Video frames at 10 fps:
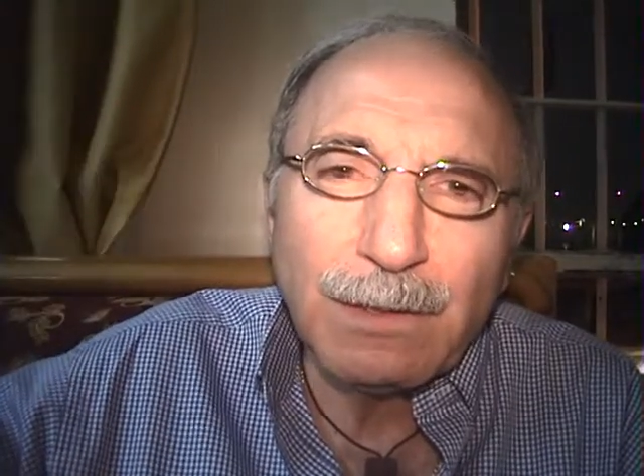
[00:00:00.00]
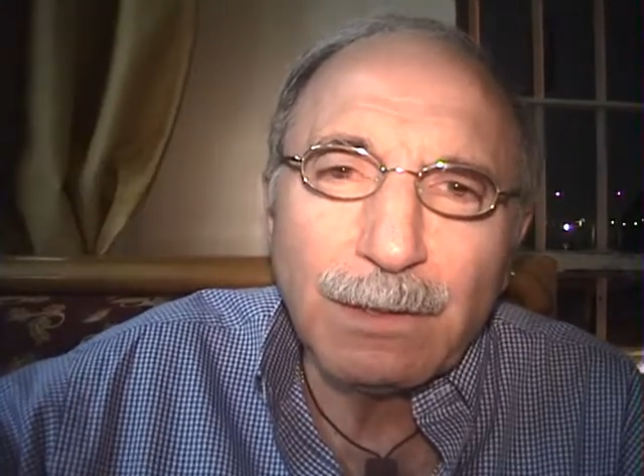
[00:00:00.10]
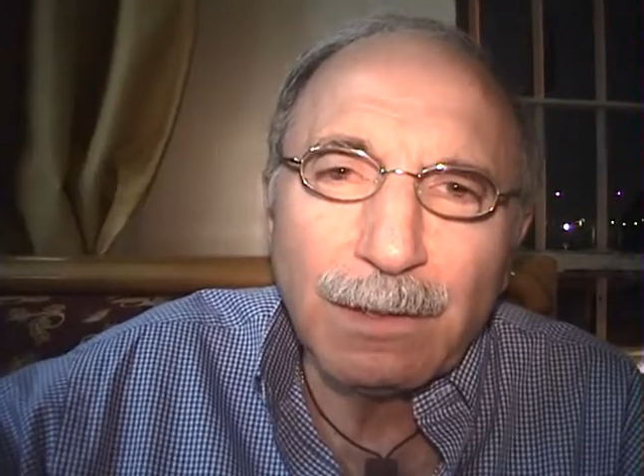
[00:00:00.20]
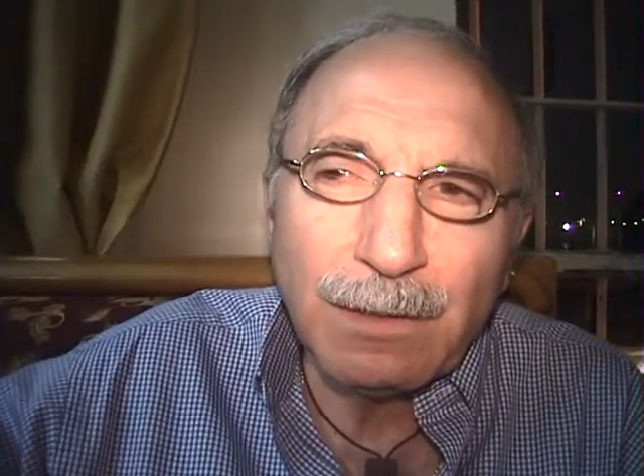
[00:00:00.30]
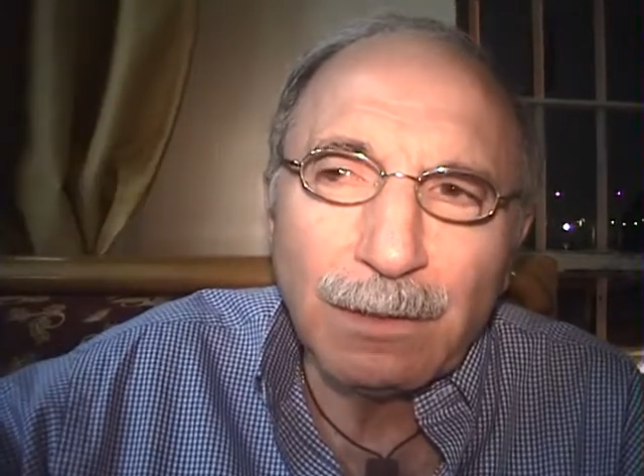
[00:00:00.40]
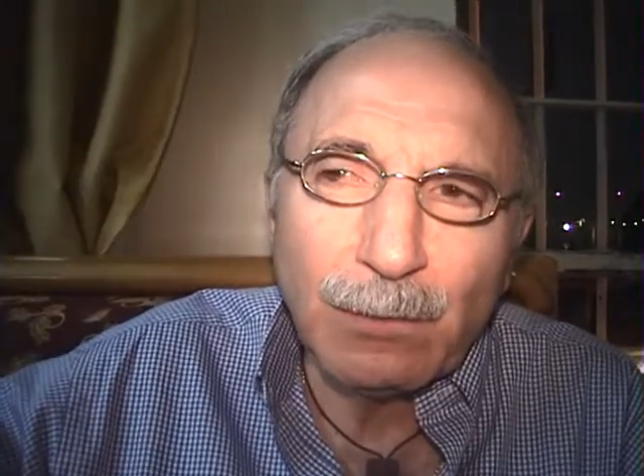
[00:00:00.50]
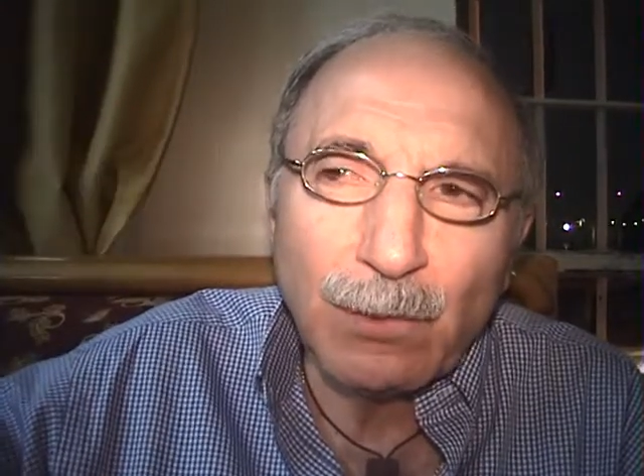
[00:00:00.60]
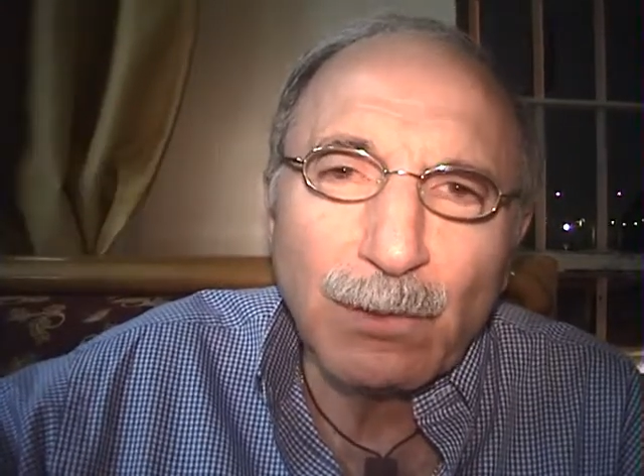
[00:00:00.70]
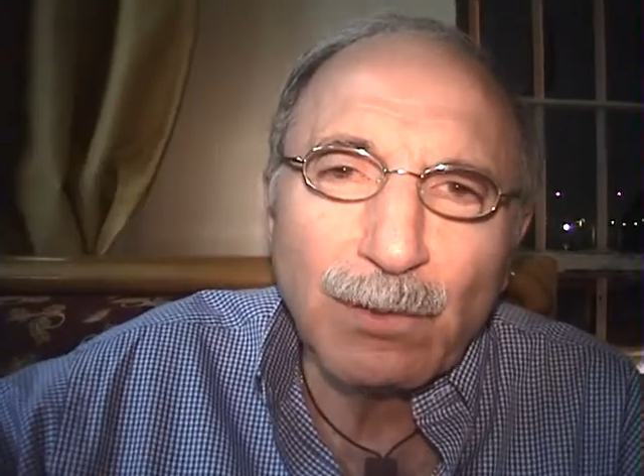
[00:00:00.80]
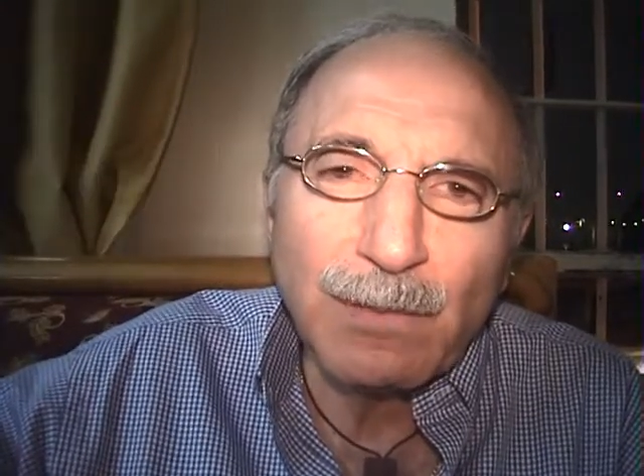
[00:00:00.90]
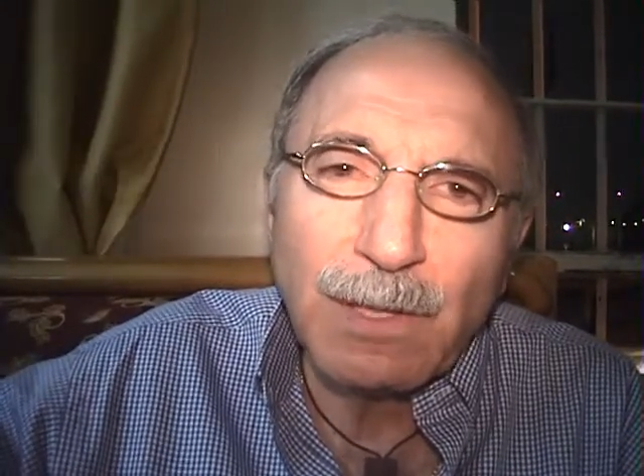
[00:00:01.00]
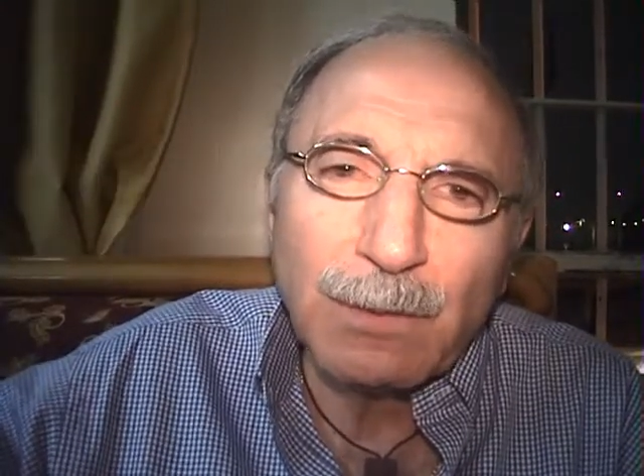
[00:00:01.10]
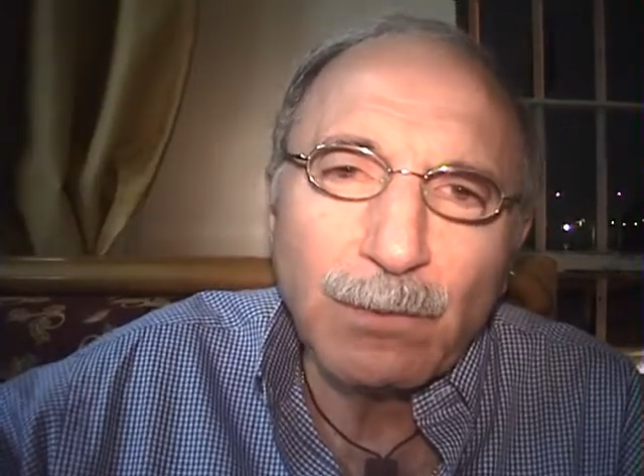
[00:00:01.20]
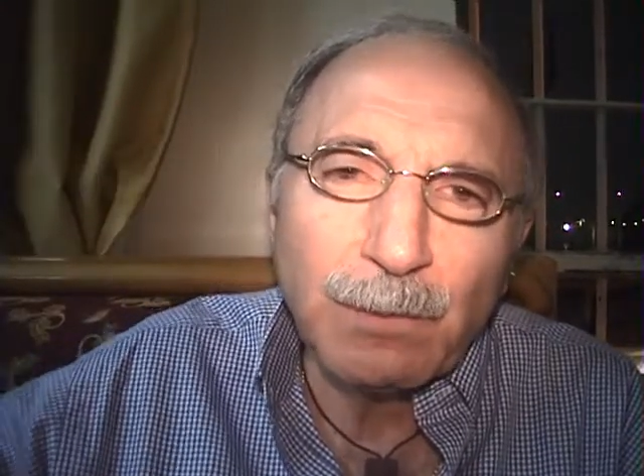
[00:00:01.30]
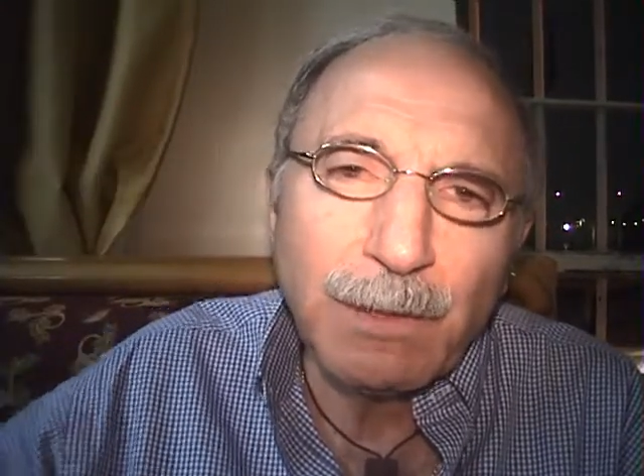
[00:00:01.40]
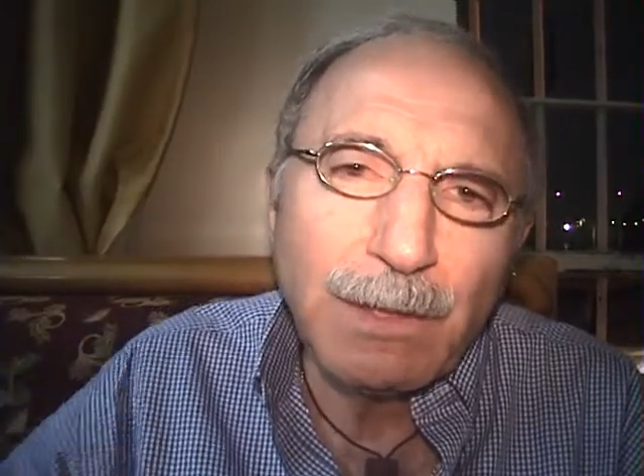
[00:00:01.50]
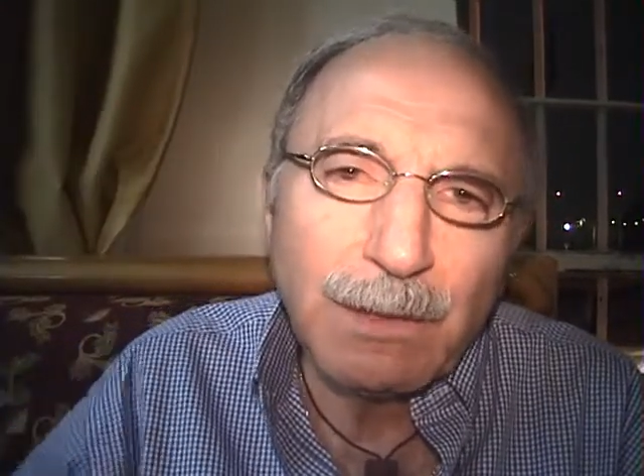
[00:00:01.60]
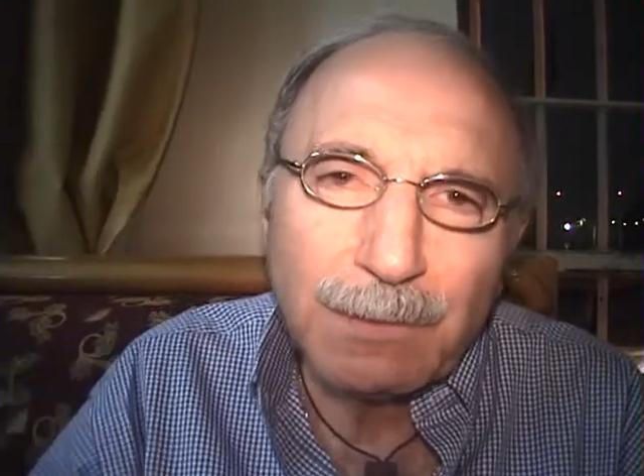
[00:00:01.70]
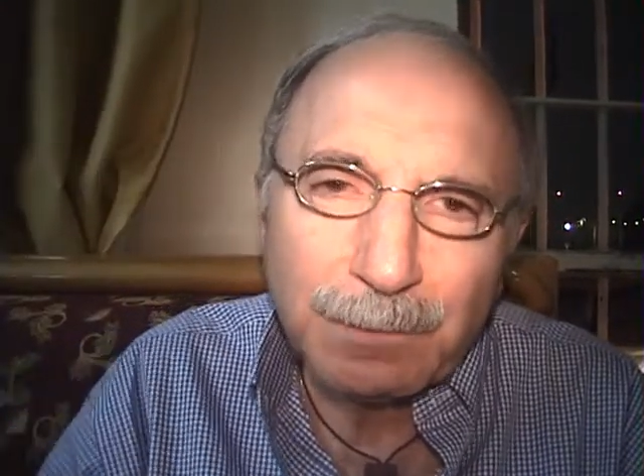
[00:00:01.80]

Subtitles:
and the work of God will be done.